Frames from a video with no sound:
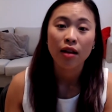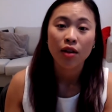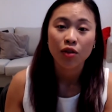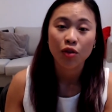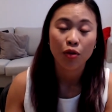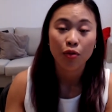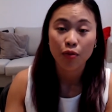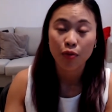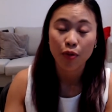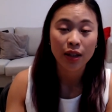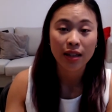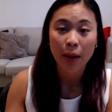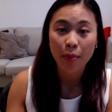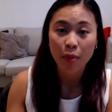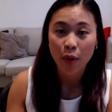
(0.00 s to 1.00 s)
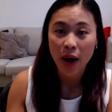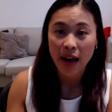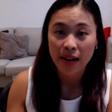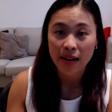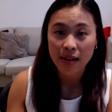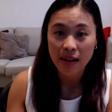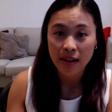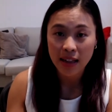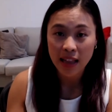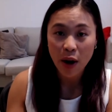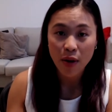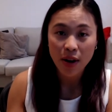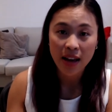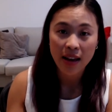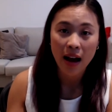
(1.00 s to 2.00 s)
So for example, at
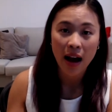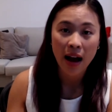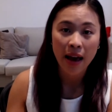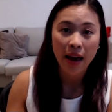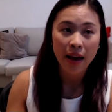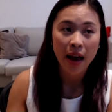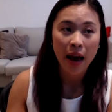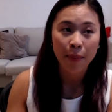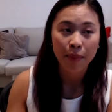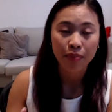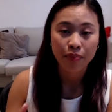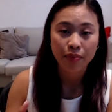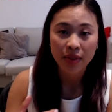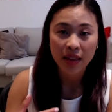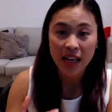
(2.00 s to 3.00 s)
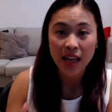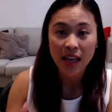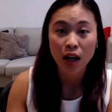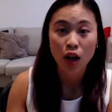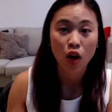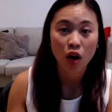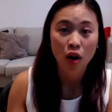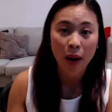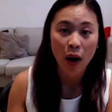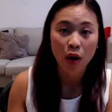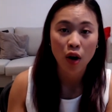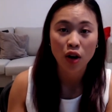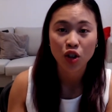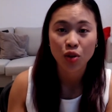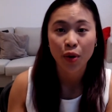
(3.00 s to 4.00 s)
Clarity, I am thinking a lot about
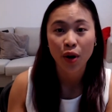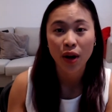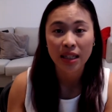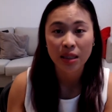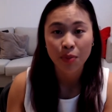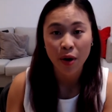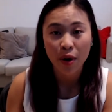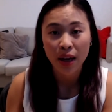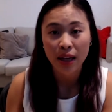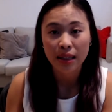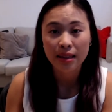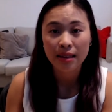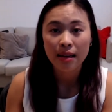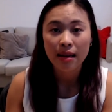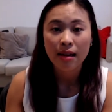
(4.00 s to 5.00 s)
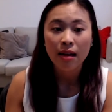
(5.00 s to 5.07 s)
contributor experience,